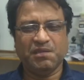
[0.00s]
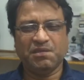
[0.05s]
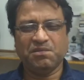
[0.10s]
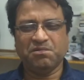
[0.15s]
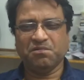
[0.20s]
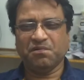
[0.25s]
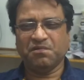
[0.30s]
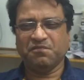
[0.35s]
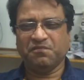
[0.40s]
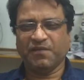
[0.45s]

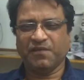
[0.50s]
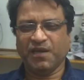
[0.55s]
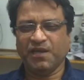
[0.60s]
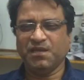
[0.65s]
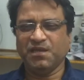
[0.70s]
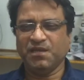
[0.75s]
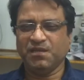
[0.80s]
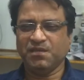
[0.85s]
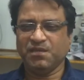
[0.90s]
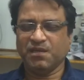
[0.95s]
they don't
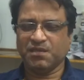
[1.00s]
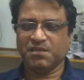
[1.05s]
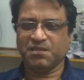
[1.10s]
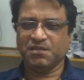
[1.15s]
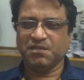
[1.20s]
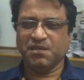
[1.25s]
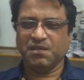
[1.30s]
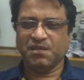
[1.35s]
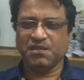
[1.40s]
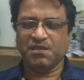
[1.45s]
find
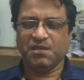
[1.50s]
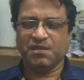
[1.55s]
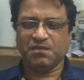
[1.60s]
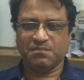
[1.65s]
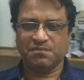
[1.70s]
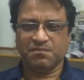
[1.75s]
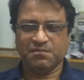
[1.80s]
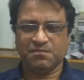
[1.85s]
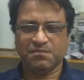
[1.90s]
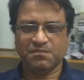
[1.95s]
interest in
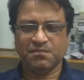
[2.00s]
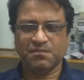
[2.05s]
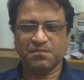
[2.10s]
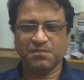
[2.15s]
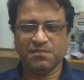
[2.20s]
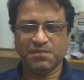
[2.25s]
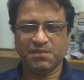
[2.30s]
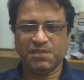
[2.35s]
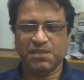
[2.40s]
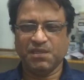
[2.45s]
anything.
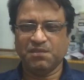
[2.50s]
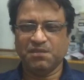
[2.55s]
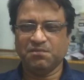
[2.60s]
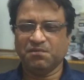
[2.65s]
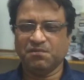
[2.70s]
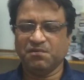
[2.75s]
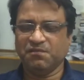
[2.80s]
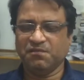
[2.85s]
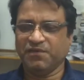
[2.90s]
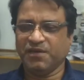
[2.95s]
They
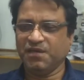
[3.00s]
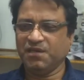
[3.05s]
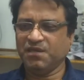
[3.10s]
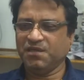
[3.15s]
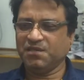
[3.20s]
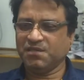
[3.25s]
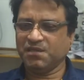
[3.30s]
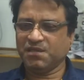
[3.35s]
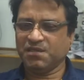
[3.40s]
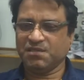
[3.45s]
don't
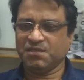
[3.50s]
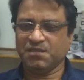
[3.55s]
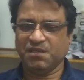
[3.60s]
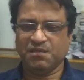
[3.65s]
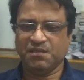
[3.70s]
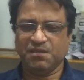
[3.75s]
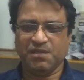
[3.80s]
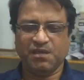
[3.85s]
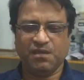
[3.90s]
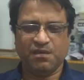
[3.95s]
find
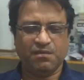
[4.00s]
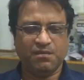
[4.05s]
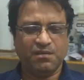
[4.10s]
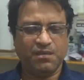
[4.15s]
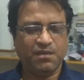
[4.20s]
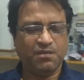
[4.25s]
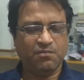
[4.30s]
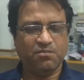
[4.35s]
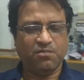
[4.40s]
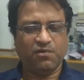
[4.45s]
interest in
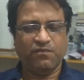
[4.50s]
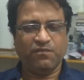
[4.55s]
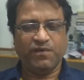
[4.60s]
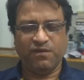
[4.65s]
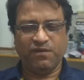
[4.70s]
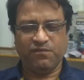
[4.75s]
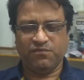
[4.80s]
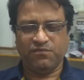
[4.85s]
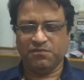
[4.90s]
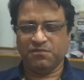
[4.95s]
their
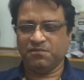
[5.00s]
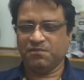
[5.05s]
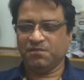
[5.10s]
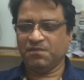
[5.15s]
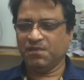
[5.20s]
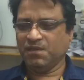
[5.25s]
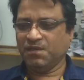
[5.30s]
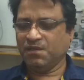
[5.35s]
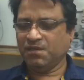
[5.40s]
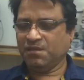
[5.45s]
mobile
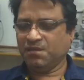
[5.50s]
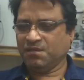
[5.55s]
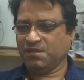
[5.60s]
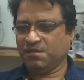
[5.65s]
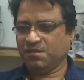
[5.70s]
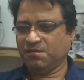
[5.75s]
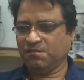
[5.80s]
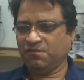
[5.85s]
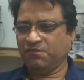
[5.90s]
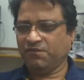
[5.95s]
phone,
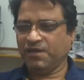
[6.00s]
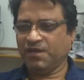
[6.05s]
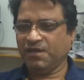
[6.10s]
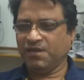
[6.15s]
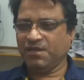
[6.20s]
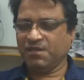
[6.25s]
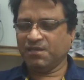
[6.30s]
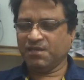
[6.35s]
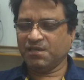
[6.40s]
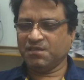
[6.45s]
they don't
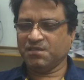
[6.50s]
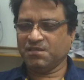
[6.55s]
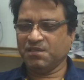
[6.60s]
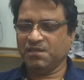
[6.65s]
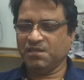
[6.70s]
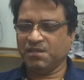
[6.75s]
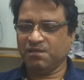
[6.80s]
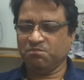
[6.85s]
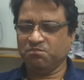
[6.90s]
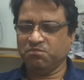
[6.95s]
find
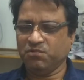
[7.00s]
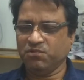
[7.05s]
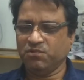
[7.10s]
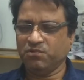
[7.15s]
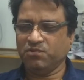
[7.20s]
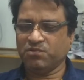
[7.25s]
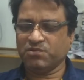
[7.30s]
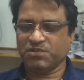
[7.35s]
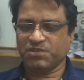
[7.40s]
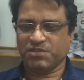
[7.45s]
interest in their
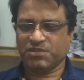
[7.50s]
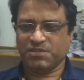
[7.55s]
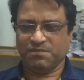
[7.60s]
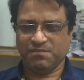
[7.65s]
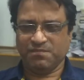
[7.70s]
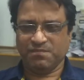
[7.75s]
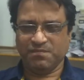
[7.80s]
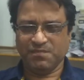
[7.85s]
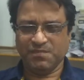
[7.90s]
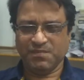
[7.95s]

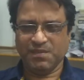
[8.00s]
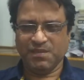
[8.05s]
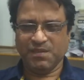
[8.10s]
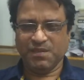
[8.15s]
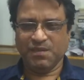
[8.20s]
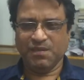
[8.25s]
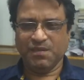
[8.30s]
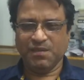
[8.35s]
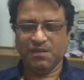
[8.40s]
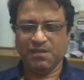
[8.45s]
books.
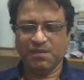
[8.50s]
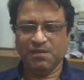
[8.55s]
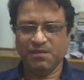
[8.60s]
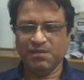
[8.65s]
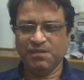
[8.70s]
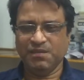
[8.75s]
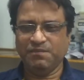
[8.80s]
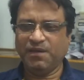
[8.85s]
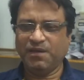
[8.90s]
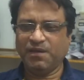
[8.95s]

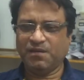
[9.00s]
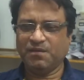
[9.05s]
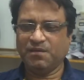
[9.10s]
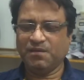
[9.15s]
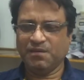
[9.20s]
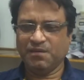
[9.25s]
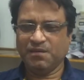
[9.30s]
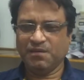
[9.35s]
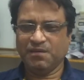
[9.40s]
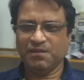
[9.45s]

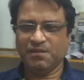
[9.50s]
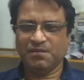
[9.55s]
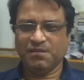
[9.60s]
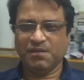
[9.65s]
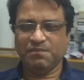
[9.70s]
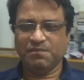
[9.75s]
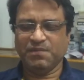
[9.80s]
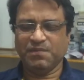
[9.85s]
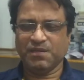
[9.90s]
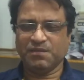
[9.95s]
Even
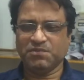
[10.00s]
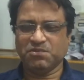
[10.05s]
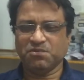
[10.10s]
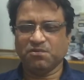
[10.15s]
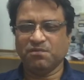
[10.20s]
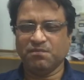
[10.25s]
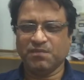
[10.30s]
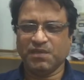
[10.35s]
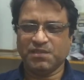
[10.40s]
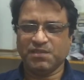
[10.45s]
they become
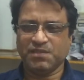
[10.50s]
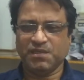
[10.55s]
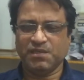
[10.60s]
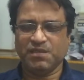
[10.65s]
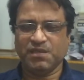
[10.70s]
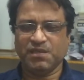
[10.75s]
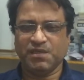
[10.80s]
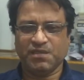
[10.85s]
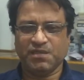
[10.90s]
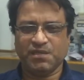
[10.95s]
so much
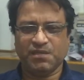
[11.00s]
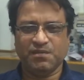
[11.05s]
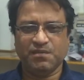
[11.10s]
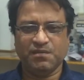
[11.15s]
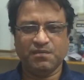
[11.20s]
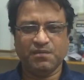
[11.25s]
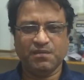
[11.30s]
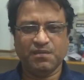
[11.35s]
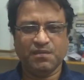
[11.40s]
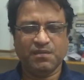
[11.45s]

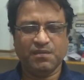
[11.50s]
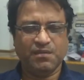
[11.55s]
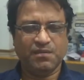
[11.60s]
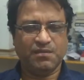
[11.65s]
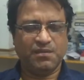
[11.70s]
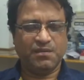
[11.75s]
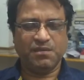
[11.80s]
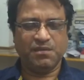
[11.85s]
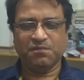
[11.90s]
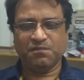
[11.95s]
irritated,
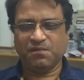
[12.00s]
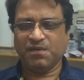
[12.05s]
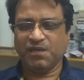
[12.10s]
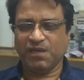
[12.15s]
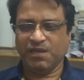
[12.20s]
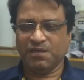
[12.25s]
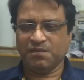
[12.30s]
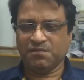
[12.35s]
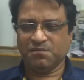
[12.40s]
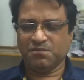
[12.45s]
they
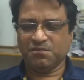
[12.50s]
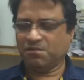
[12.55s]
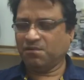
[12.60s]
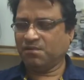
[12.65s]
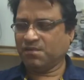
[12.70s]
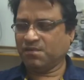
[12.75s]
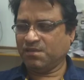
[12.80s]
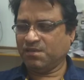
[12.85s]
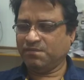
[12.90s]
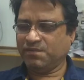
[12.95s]
don't like to
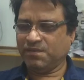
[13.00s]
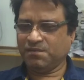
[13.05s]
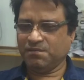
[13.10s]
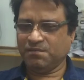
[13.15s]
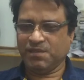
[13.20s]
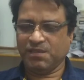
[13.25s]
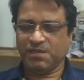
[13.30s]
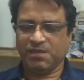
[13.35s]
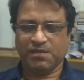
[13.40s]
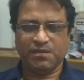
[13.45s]
talk
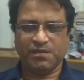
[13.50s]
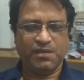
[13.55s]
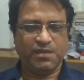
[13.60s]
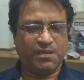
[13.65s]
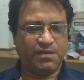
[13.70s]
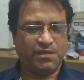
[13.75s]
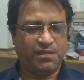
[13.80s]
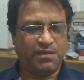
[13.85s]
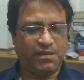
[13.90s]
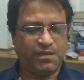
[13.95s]
even to their
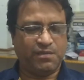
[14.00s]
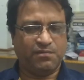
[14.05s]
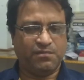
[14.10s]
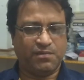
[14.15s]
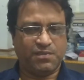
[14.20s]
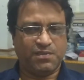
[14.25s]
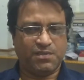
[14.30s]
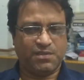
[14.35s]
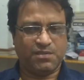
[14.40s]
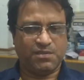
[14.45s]
near and
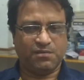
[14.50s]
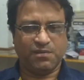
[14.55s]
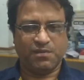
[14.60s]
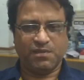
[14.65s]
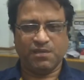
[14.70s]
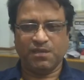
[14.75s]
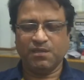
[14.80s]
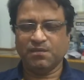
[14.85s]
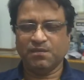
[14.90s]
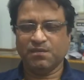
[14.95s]
dear ones
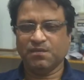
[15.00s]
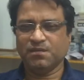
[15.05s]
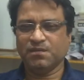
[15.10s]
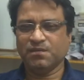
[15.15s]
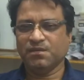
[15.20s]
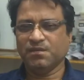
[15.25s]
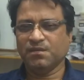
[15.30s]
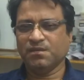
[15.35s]
or the